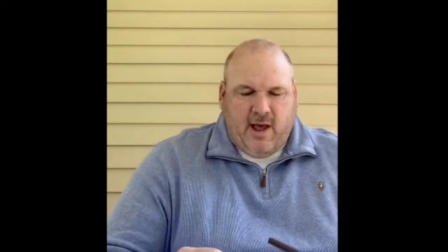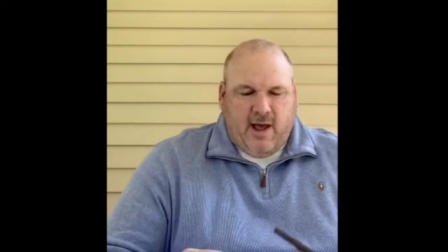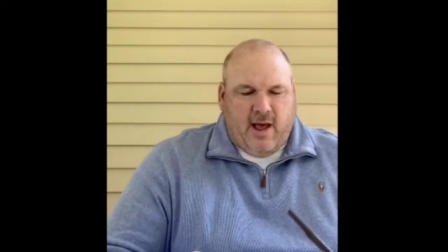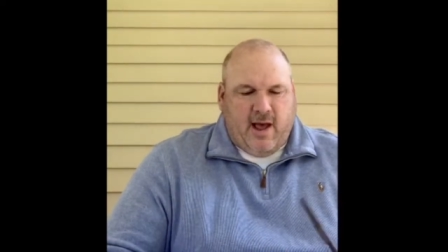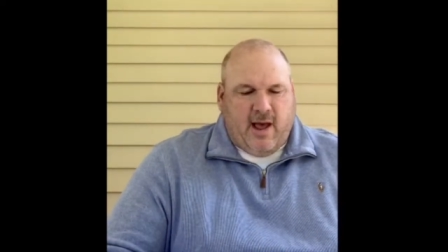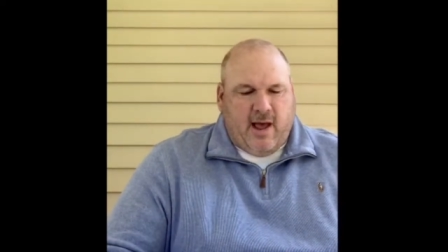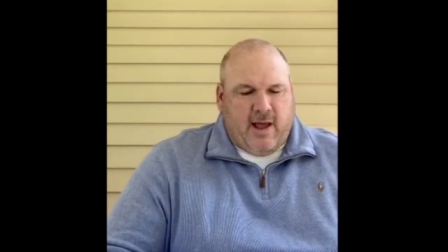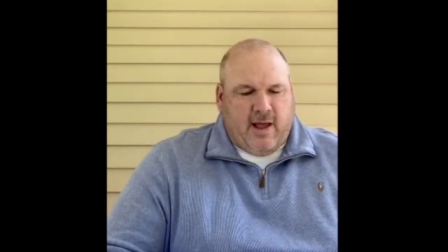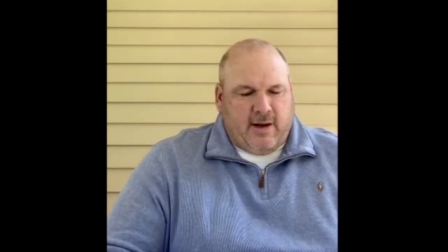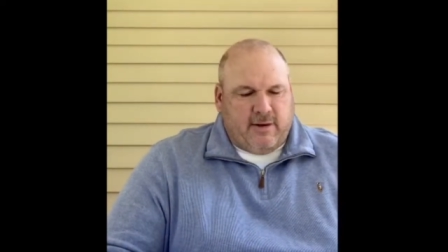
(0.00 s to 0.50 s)

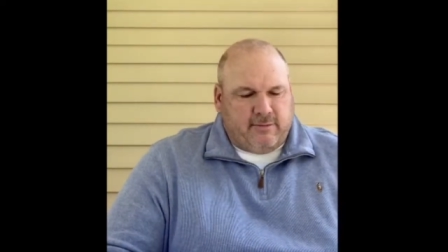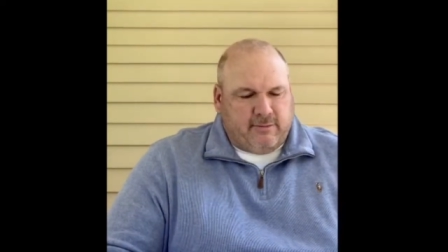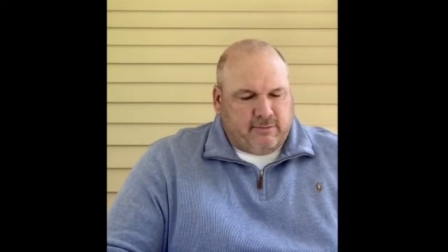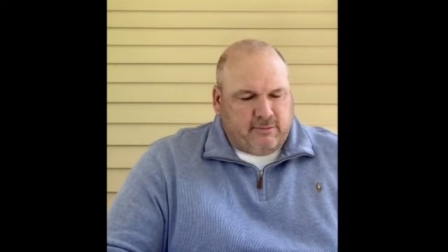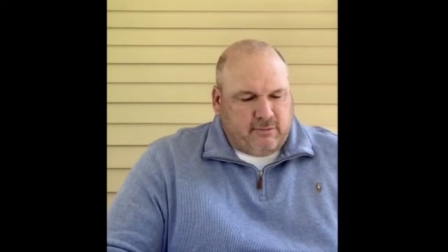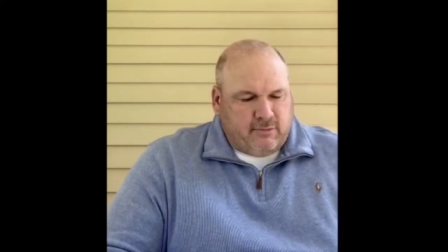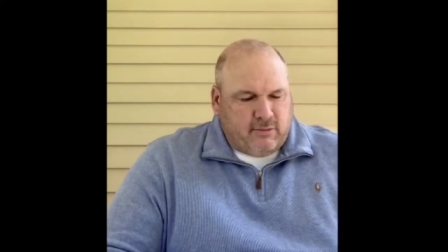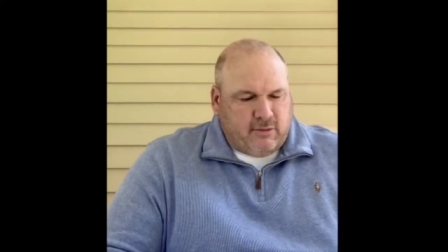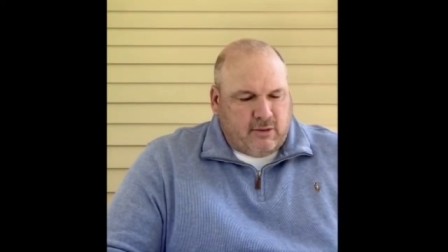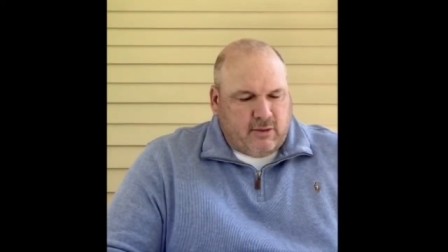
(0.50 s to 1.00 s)
And
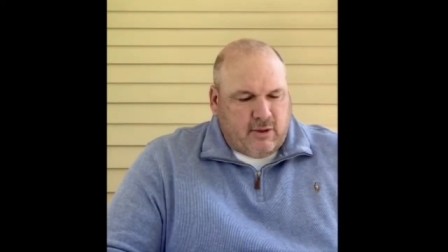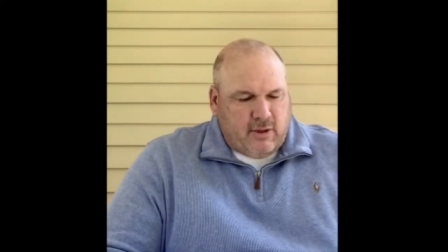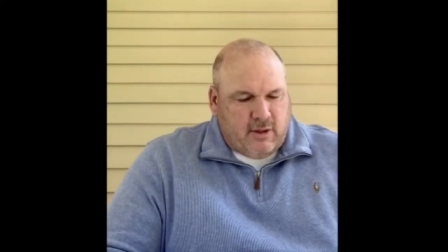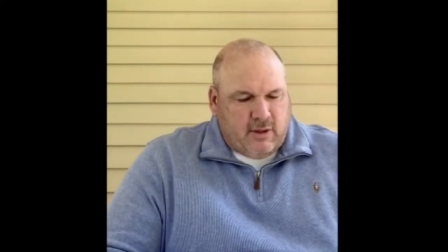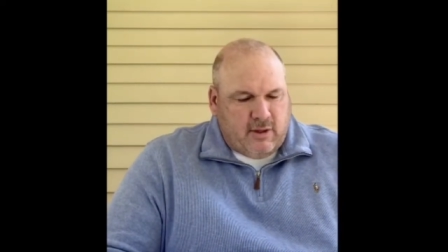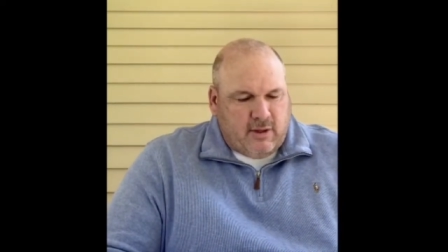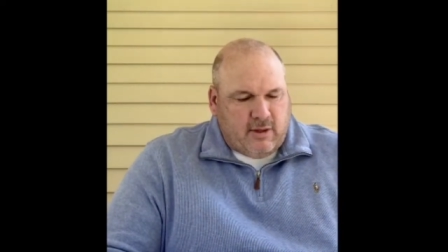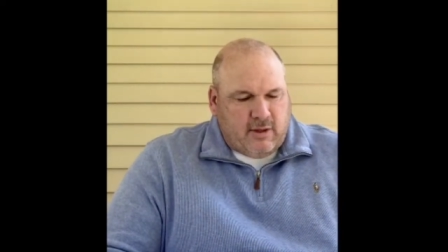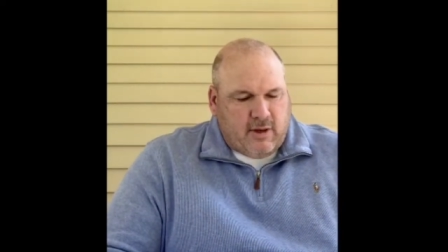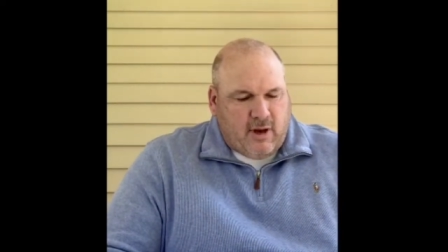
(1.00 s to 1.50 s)

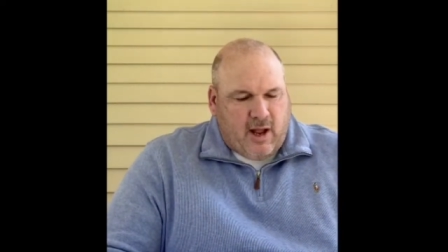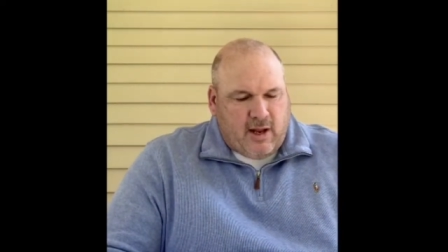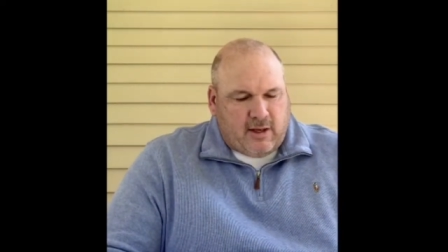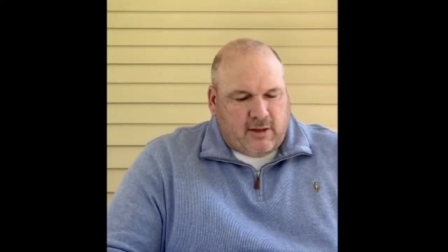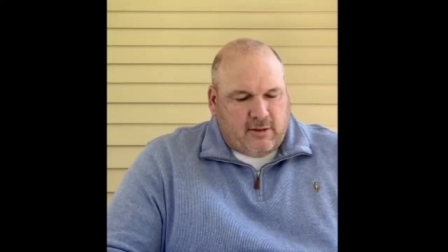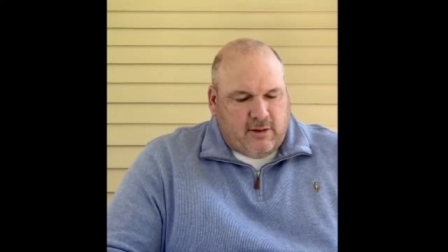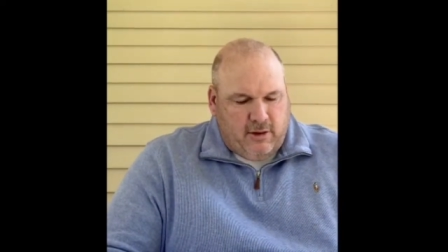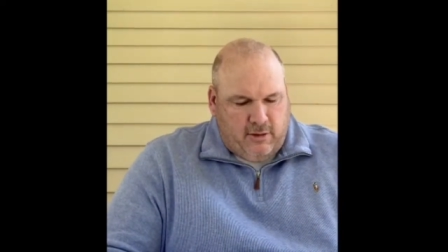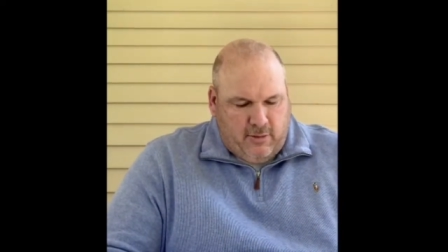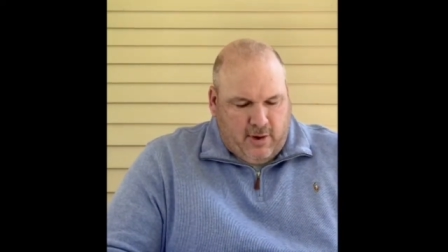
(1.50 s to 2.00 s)
like
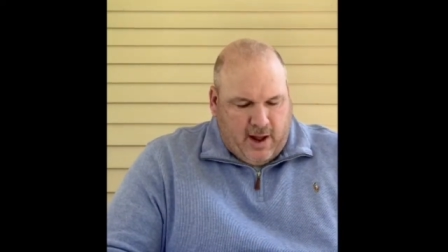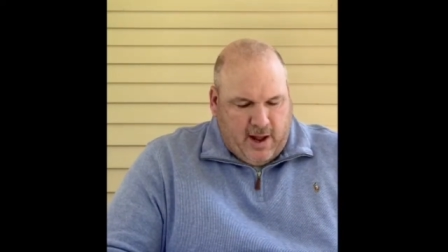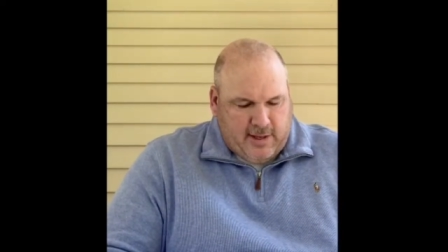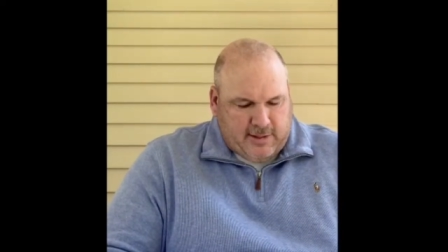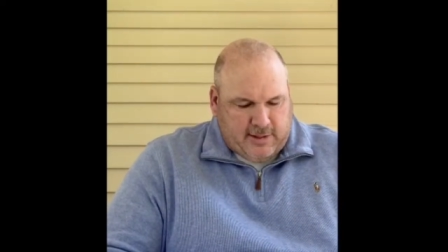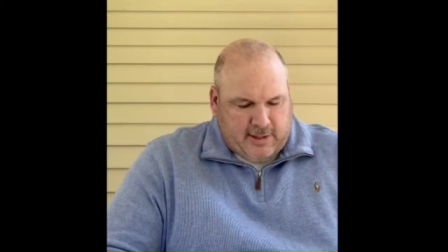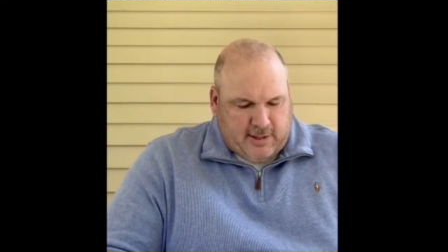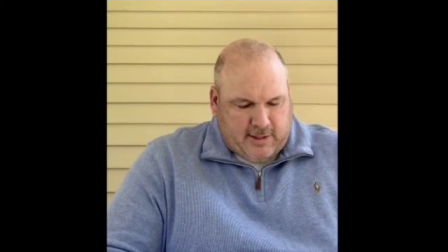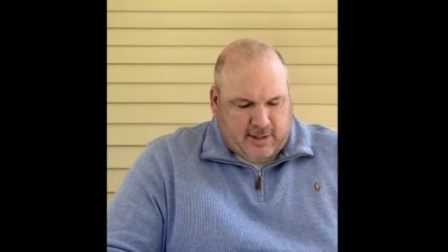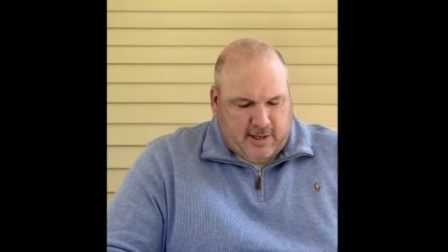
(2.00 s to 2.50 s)
little
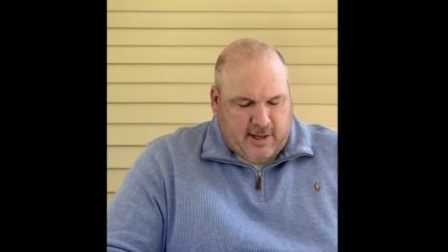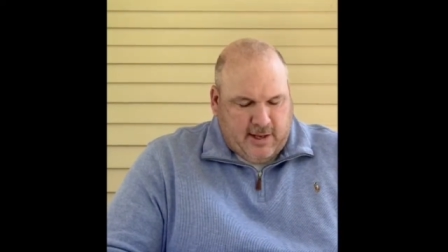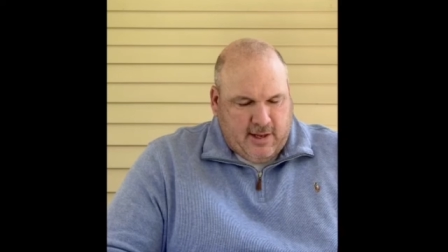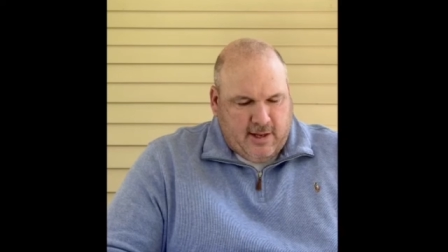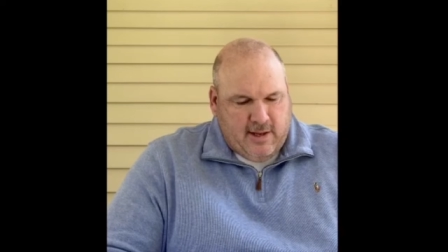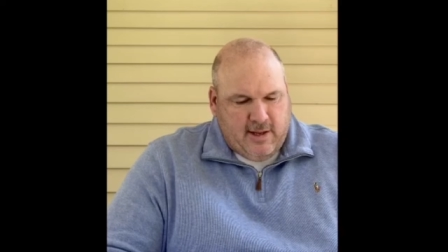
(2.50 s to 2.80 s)
Isaac